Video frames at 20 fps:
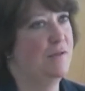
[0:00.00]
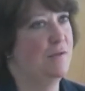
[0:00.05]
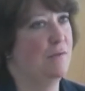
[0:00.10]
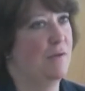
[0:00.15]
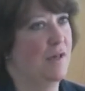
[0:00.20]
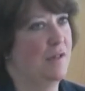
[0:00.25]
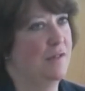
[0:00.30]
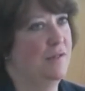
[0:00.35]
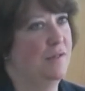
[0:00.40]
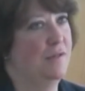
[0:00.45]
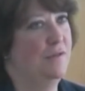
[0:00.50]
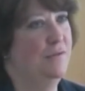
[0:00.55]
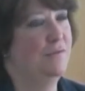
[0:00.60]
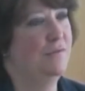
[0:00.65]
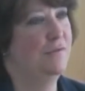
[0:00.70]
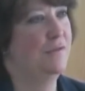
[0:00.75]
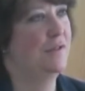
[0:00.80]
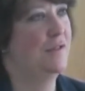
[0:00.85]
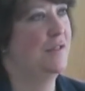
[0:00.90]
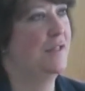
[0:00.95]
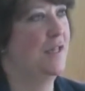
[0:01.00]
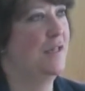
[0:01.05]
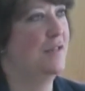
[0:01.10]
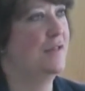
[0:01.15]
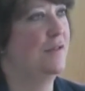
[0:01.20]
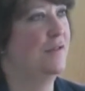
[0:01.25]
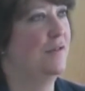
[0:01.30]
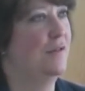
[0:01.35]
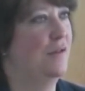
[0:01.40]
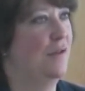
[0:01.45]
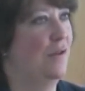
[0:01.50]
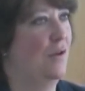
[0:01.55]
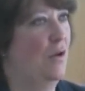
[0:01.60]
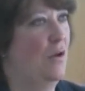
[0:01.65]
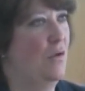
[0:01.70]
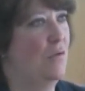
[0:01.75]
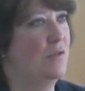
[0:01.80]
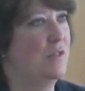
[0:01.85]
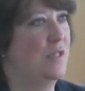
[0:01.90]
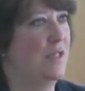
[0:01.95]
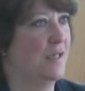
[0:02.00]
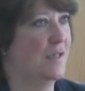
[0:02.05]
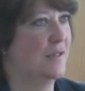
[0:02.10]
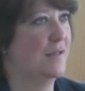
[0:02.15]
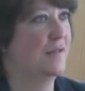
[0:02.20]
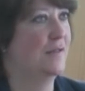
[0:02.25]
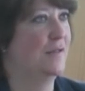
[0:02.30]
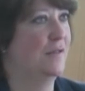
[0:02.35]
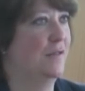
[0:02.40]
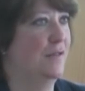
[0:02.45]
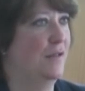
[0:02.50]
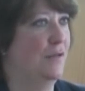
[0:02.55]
Directive contains a closed list